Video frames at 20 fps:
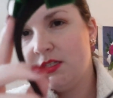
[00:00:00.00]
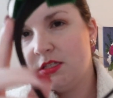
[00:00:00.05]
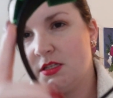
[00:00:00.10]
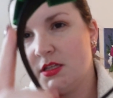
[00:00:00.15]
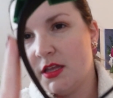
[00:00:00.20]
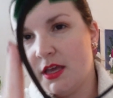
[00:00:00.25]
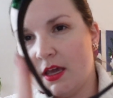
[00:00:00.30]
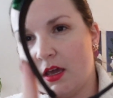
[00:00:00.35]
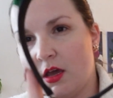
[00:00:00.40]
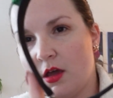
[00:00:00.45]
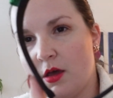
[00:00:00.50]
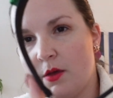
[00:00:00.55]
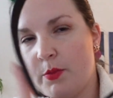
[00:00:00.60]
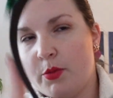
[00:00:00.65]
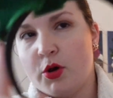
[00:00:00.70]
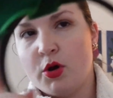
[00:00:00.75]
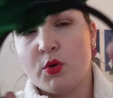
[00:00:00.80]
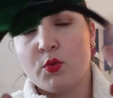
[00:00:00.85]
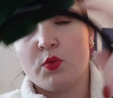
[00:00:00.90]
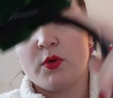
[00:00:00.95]
to like
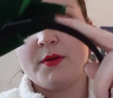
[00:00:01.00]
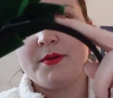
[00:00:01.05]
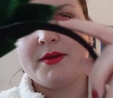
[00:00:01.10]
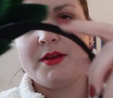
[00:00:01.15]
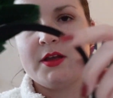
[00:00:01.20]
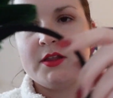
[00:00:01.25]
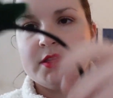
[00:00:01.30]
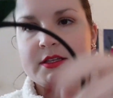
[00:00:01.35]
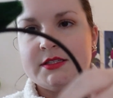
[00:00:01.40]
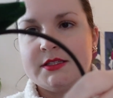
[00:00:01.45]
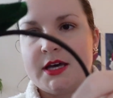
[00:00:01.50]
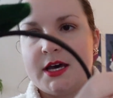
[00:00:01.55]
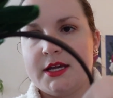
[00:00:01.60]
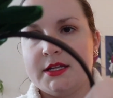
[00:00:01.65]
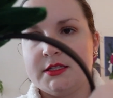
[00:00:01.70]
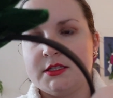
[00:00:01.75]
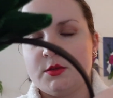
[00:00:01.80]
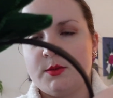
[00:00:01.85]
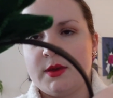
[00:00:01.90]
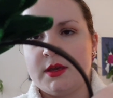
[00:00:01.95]
put ribbon on the
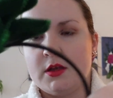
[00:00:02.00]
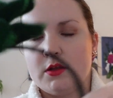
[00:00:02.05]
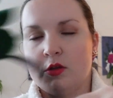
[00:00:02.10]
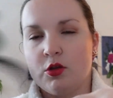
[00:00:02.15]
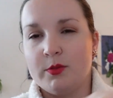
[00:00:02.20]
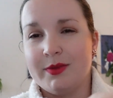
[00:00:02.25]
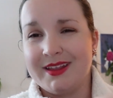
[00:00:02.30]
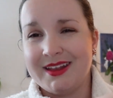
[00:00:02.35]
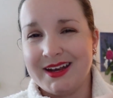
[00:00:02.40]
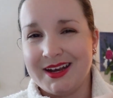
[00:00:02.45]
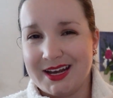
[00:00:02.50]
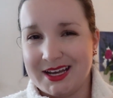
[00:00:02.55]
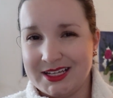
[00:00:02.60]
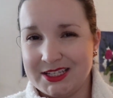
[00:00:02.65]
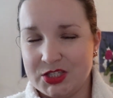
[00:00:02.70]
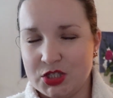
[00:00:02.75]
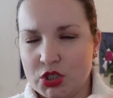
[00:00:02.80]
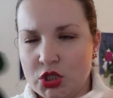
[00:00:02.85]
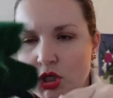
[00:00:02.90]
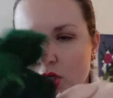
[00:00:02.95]
sides to make it a little bit
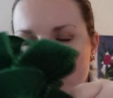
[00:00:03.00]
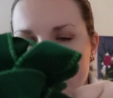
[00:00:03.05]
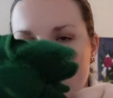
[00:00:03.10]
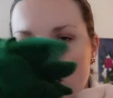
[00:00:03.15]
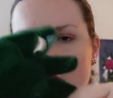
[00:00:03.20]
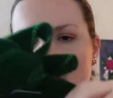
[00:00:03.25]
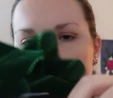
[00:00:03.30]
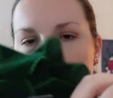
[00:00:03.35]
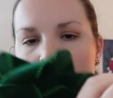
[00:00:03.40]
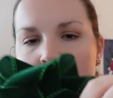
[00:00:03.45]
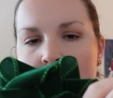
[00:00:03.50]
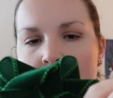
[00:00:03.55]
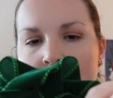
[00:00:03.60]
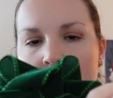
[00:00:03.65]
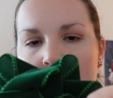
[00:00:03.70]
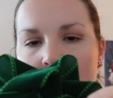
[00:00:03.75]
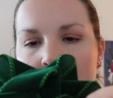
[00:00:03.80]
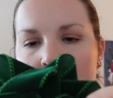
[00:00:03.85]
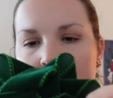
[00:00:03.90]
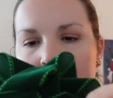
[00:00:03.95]
nicer looking,
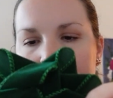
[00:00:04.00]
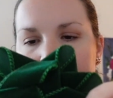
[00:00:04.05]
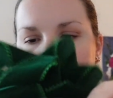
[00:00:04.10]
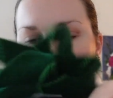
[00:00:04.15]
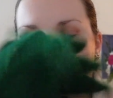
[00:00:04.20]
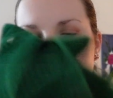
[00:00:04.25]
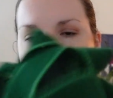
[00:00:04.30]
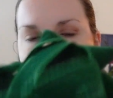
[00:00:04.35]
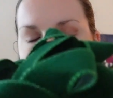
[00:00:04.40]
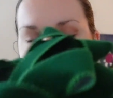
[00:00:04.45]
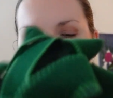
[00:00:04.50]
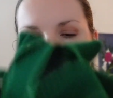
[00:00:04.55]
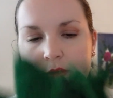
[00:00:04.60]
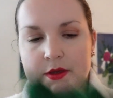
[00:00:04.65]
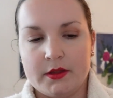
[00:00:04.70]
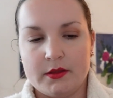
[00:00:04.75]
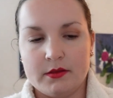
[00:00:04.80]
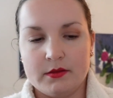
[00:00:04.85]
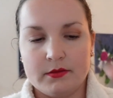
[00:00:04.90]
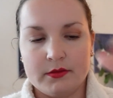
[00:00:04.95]

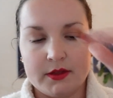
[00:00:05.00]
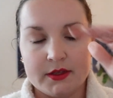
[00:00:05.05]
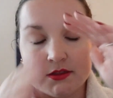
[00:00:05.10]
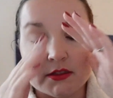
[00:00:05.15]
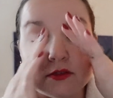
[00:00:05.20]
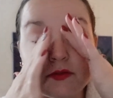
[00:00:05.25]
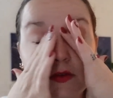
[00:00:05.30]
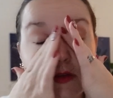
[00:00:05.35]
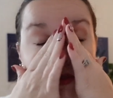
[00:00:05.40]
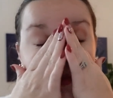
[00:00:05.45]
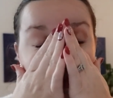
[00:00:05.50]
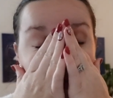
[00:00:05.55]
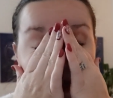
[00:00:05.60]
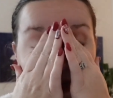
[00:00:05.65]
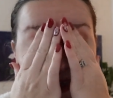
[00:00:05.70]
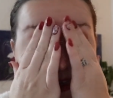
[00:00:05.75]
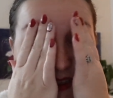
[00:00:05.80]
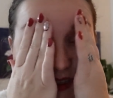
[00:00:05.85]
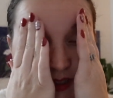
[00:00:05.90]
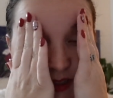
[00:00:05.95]
but that's as far as we
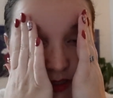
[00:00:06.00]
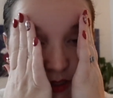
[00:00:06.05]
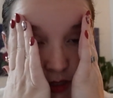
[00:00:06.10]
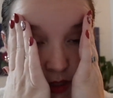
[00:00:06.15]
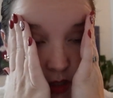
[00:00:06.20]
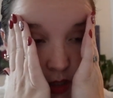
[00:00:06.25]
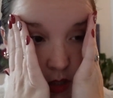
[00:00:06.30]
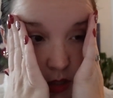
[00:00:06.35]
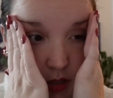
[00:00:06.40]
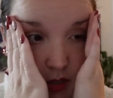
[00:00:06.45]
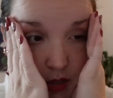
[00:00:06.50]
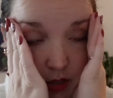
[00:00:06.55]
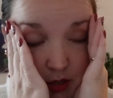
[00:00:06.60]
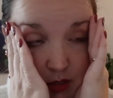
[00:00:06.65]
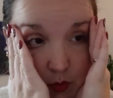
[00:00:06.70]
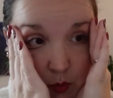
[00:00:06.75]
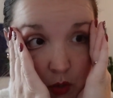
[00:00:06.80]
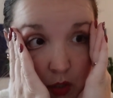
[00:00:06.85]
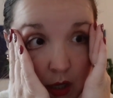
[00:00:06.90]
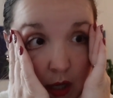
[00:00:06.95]
got because I did it
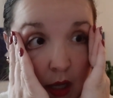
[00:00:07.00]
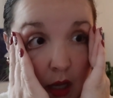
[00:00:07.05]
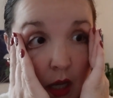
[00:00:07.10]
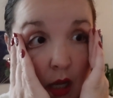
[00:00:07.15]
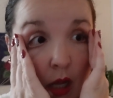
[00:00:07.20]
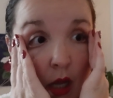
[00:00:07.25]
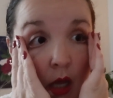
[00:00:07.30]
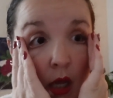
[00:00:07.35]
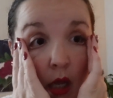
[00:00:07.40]
this morning.